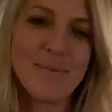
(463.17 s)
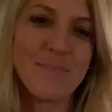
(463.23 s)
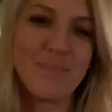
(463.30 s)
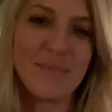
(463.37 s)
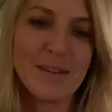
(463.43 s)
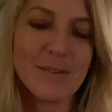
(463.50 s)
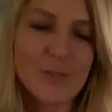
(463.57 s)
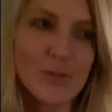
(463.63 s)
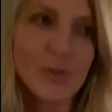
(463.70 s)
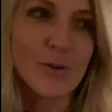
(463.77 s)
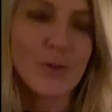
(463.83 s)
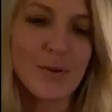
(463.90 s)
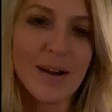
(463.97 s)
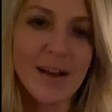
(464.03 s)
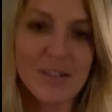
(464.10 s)

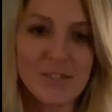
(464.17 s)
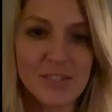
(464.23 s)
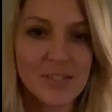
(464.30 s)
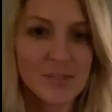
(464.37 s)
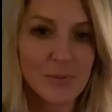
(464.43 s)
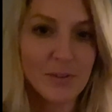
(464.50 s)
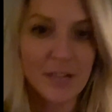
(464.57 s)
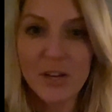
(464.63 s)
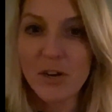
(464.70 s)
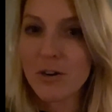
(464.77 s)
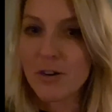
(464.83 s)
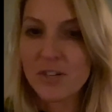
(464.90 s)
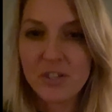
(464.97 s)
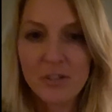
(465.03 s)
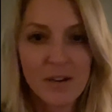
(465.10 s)
So I just want to
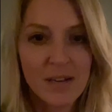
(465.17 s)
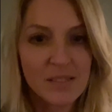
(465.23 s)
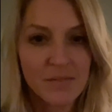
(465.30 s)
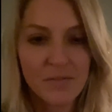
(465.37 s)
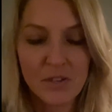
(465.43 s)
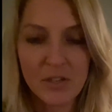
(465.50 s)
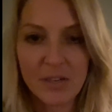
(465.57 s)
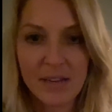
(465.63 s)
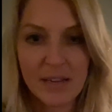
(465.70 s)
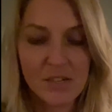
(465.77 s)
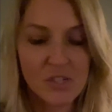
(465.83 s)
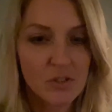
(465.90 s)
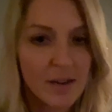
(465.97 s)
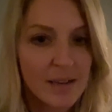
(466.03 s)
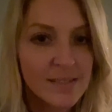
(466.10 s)
encourage you guys, if you're
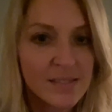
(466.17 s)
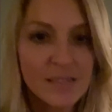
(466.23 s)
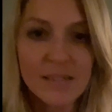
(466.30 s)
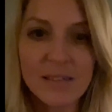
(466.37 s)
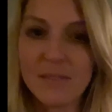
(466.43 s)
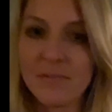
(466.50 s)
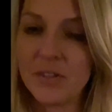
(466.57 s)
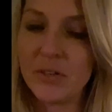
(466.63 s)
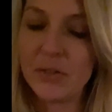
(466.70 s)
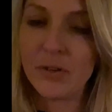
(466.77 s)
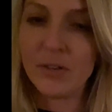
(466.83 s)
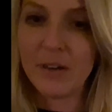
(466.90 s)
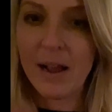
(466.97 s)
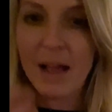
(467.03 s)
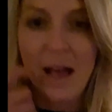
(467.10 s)
interested, if
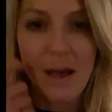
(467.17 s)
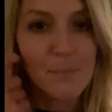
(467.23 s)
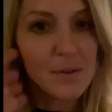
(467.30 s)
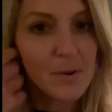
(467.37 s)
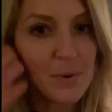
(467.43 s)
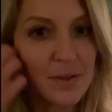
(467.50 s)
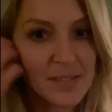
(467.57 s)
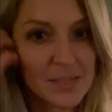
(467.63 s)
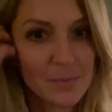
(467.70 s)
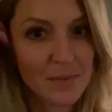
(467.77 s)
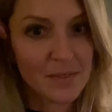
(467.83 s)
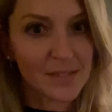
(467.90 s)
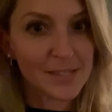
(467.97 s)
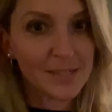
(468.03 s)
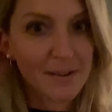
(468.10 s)
you're happy with some of the
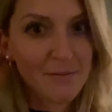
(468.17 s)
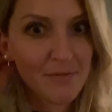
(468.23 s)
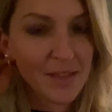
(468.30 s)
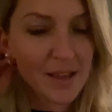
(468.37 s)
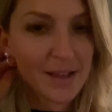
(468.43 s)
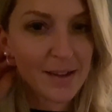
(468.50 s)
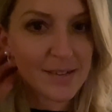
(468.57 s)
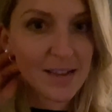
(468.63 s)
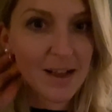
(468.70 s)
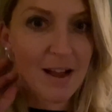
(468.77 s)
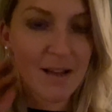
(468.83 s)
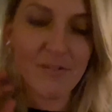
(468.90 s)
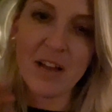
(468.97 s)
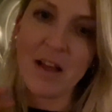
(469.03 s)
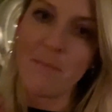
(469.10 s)
stuff that
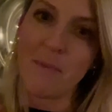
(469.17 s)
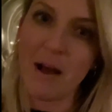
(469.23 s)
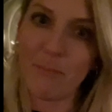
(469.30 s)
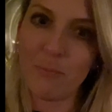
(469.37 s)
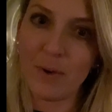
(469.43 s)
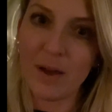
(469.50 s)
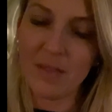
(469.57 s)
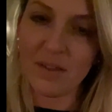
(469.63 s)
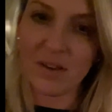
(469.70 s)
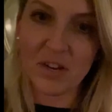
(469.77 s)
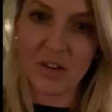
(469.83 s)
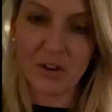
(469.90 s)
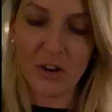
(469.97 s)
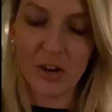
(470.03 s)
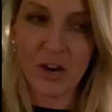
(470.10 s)
I've come up with and
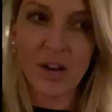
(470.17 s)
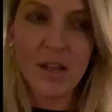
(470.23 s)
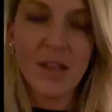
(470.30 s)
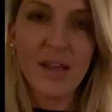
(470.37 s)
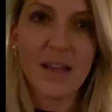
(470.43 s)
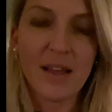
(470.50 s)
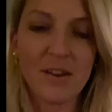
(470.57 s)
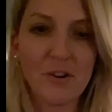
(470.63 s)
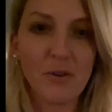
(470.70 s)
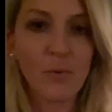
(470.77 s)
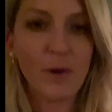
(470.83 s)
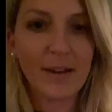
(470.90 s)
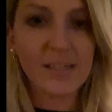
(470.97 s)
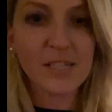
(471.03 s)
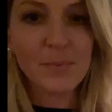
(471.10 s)
you're
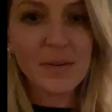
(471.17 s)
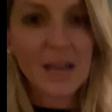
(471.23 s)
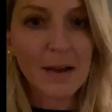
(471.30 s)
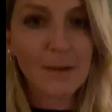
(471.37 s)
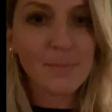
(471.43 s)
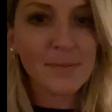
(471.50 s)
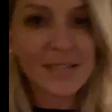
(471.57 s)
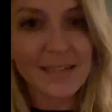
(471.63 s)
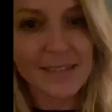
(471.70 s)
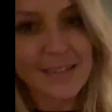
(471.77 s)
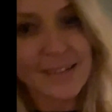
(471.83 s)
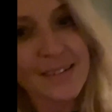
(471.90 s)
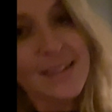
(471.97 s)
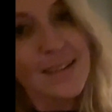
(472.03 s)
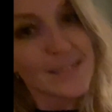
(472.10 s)
wanting to be
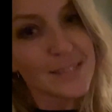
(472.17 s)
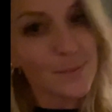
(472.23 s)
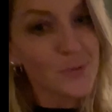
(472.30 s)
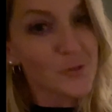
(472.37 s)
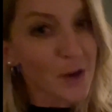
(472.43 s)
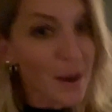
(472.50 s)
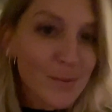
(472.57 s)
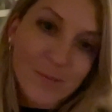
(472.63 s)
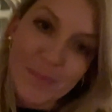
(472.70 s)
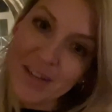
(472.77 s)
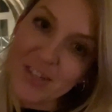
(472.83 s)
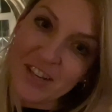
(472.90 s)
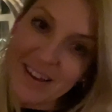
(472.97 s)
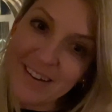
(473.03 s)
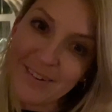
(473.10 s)
updated, subscribe to my
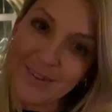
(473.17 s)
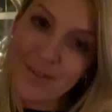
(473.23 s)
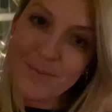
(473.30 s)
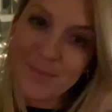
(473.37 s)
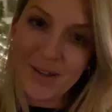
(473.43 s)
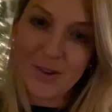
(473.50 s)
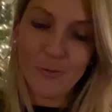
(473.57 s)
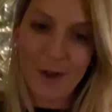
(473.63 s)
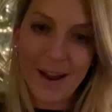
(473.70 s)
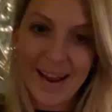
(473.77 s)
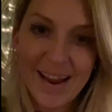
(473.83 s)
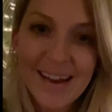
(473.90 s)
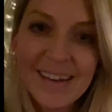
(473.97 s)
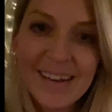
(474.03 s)
channel. That'd be great.